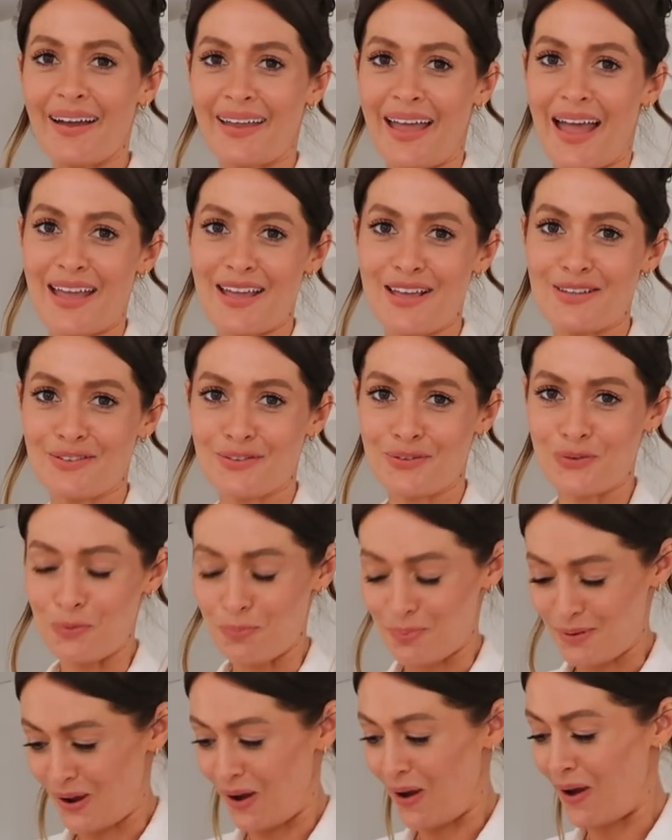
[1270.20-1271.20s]
Okay, it's
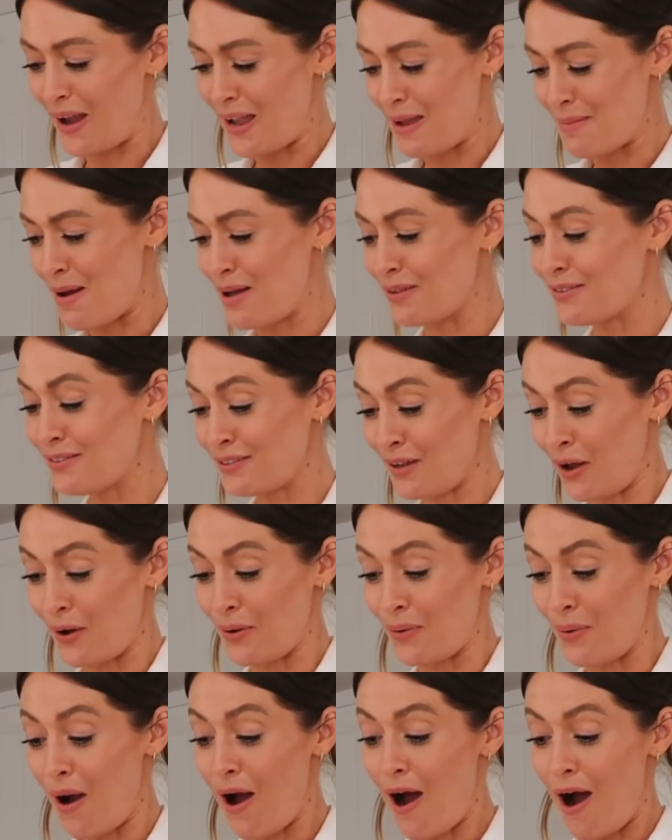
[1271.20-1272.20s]
soup time.
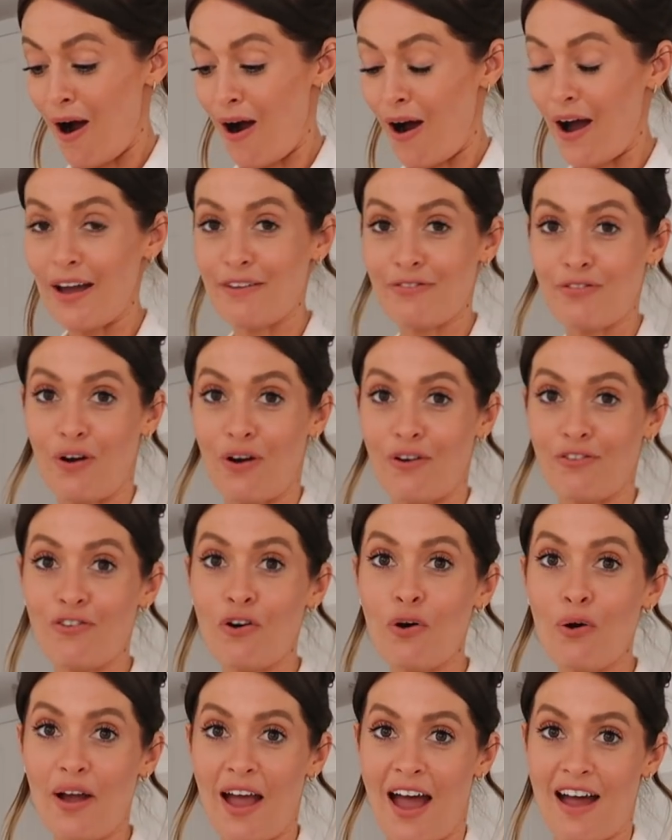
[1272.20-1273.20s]
So I have got
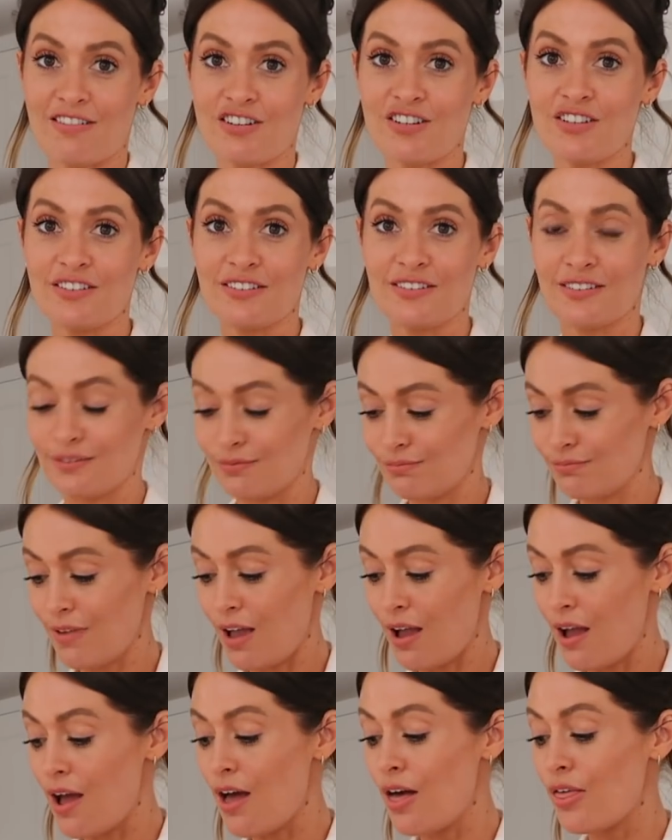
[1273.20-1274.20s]
four carrots,
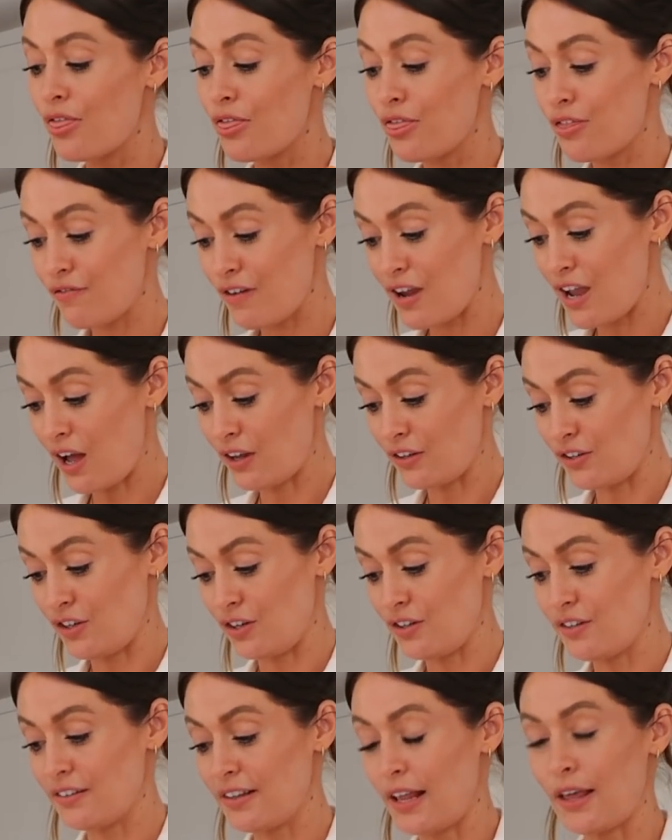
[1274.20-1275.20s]
three
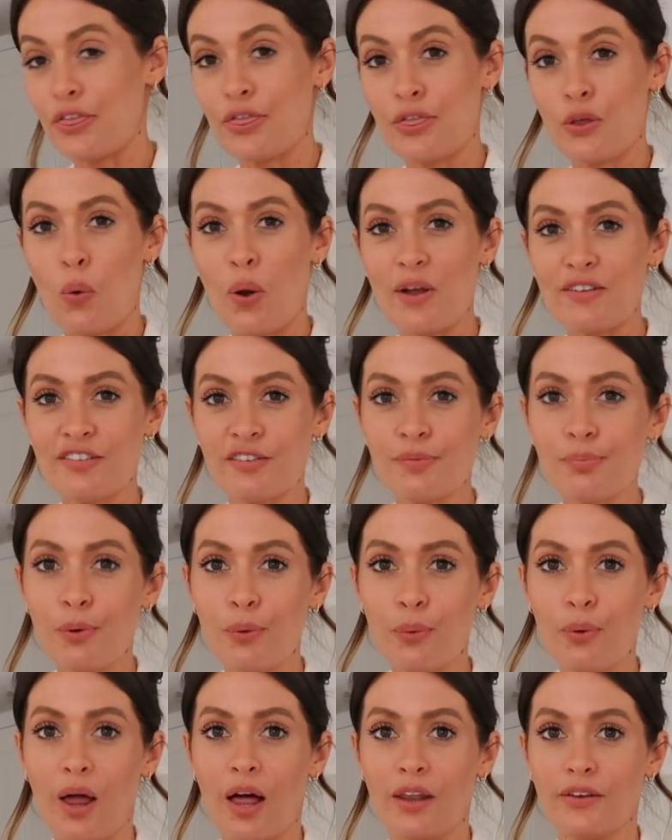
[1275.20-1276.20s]
onions, like quite
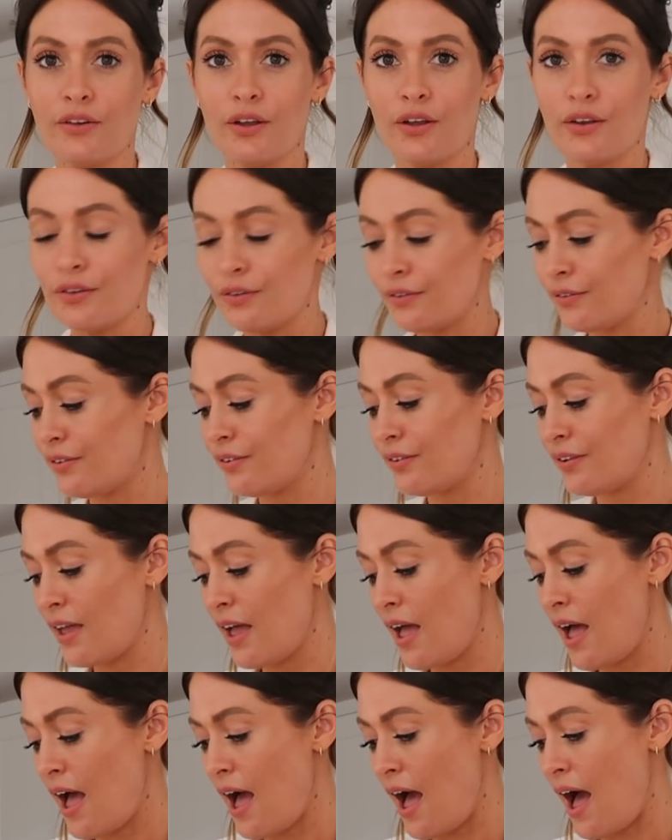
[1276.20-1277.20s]
small onions,
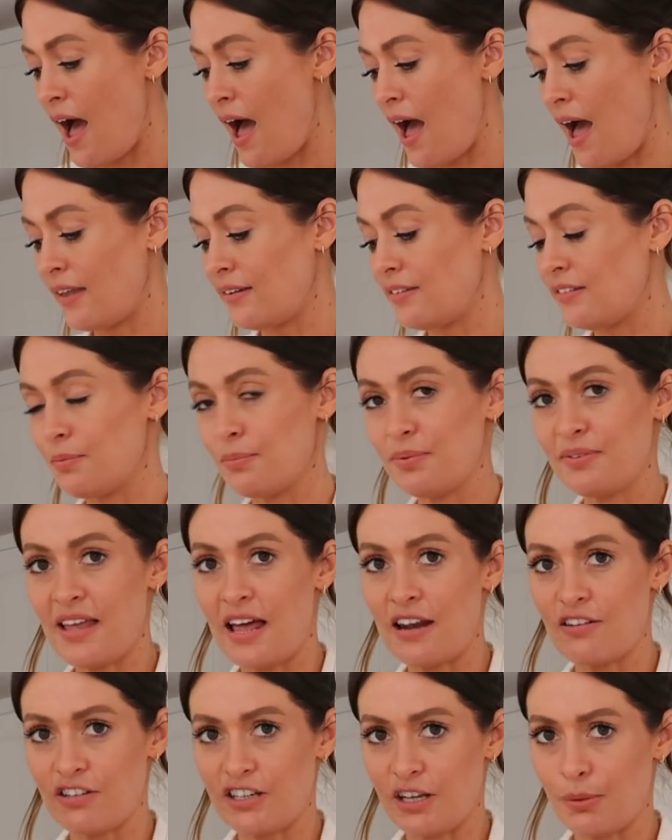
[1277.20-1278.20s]
and some
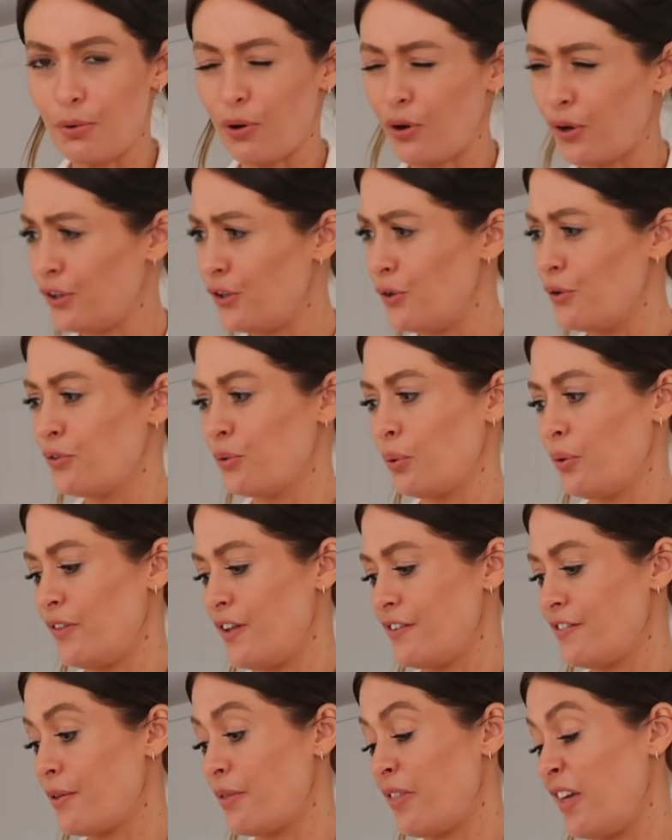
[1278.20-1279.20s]
celery. I'm not gonna use all of
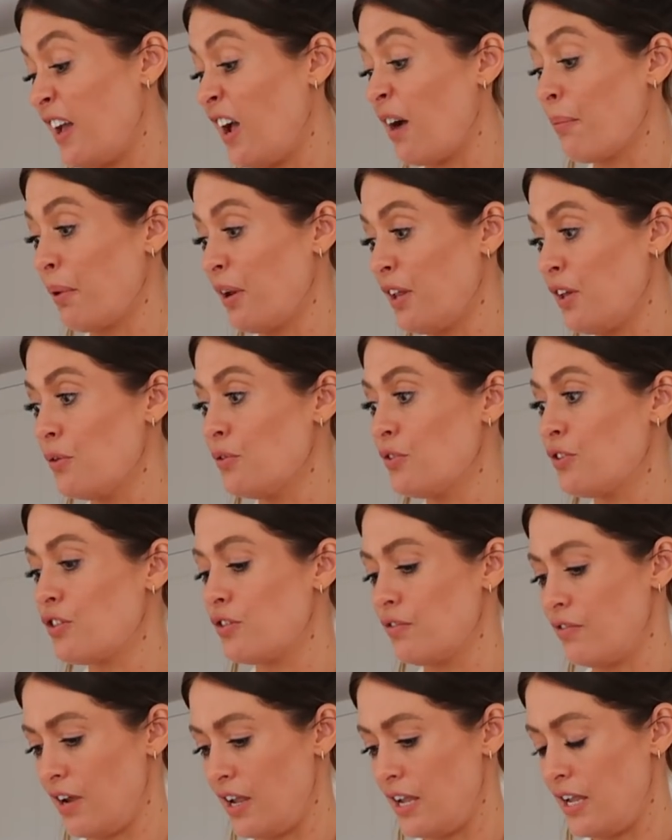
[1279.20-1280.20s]
this. I think I'm gonna use
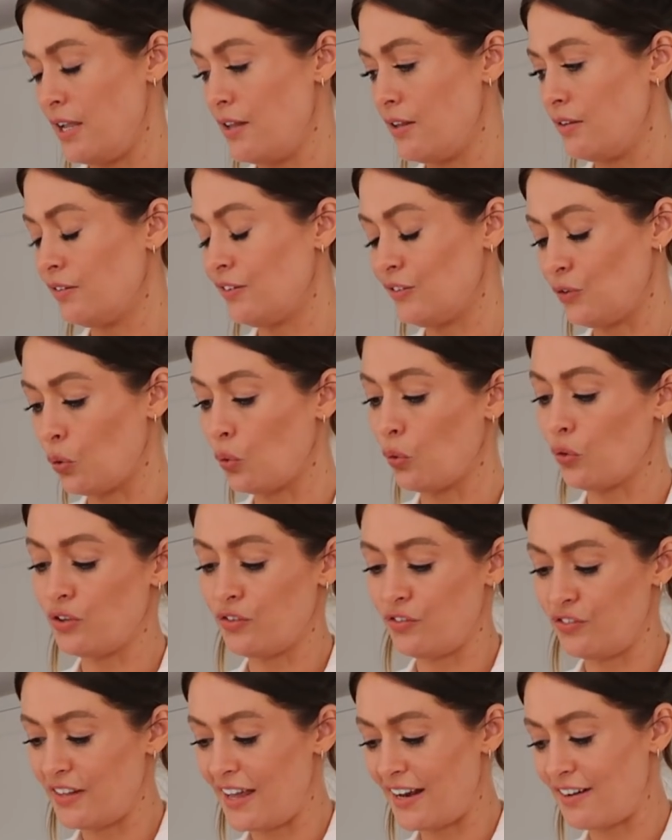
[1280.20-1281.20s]
three stalks
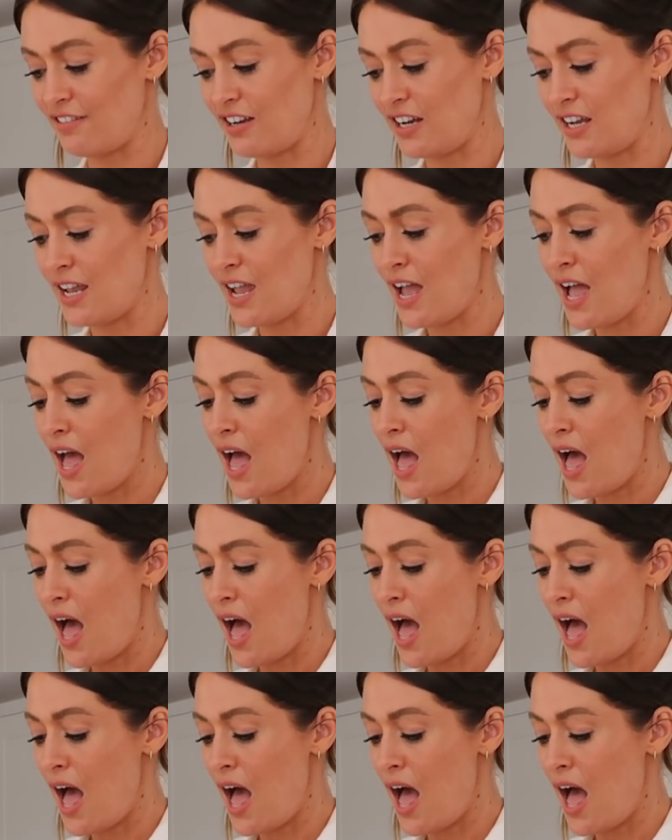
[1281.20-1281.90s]
of celery.